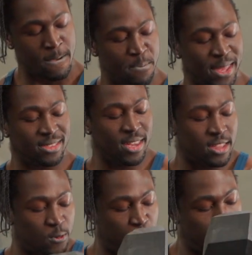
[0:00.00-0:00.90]

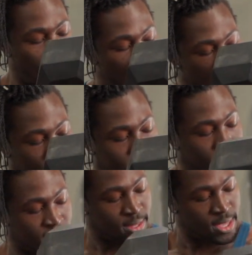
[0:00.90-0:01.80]
Maintaining form and
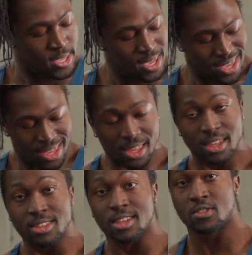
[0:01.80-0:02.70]
technique,
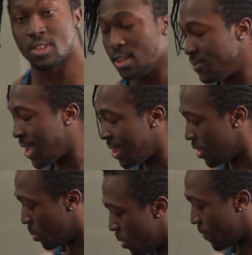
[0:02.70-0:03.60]
just to give that
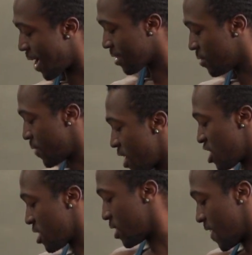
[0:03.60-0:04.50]
little bit of
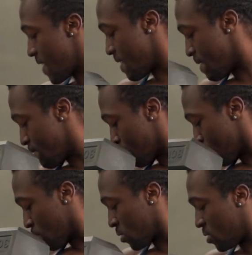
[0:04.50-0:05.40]
activation
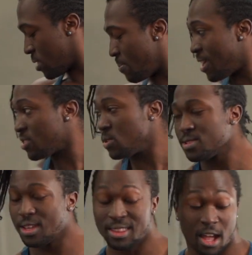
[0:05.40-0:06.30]
to the muscles.
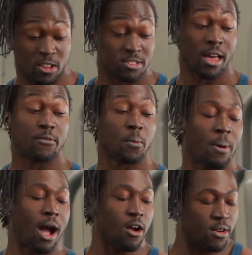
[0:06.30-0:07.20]
And now it's time for
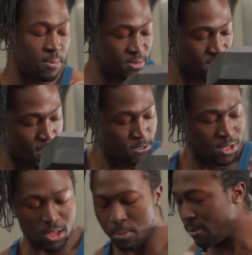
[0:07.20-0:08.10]
power reps. So
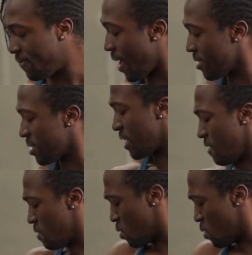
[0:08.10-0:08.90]
a little bit faster,